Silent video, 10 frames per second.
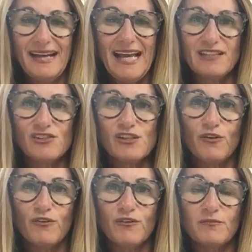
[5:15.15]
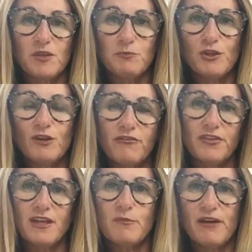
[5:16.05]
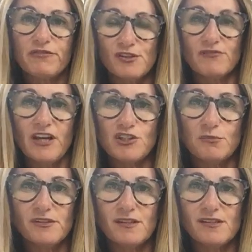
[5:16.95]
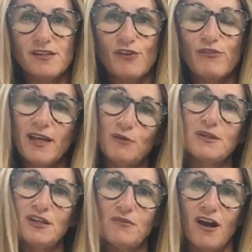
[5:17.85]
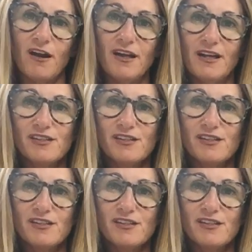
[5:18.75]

And so the beautiful thing about frozen vegetables is they're ready when you are.